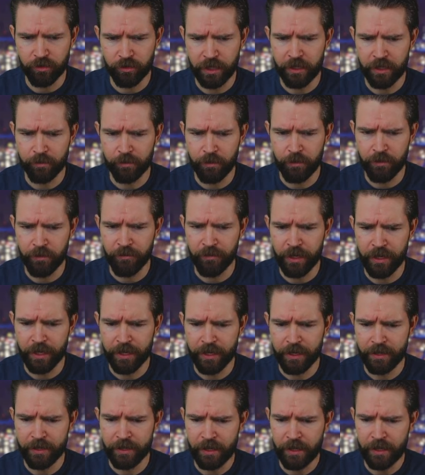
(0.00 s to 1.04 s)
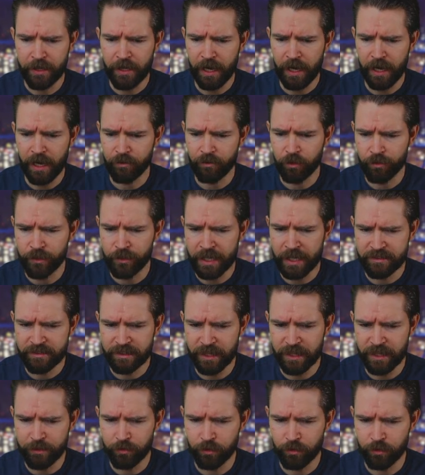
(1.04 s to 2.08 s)
to hit refine, and I've got
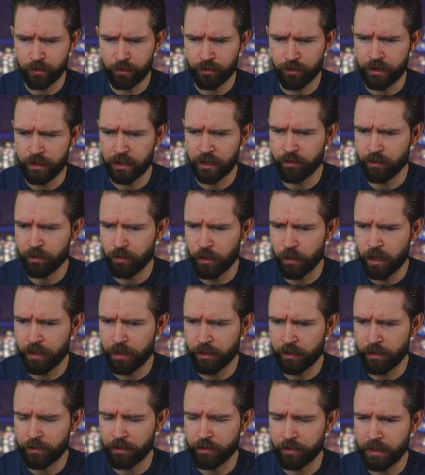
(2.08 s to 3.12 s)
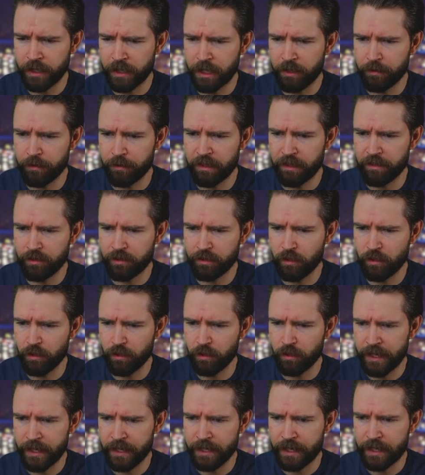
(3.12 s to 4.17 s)
98 results still. So what I'm going to do now is go
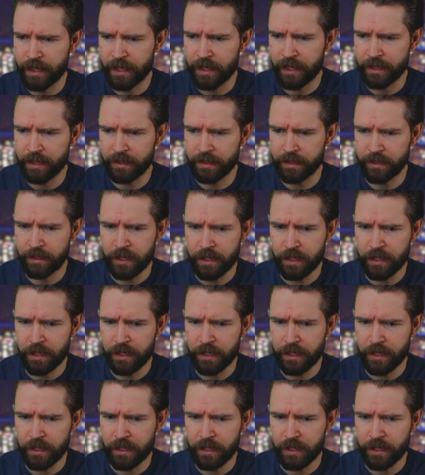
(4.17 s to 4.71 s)
ahead and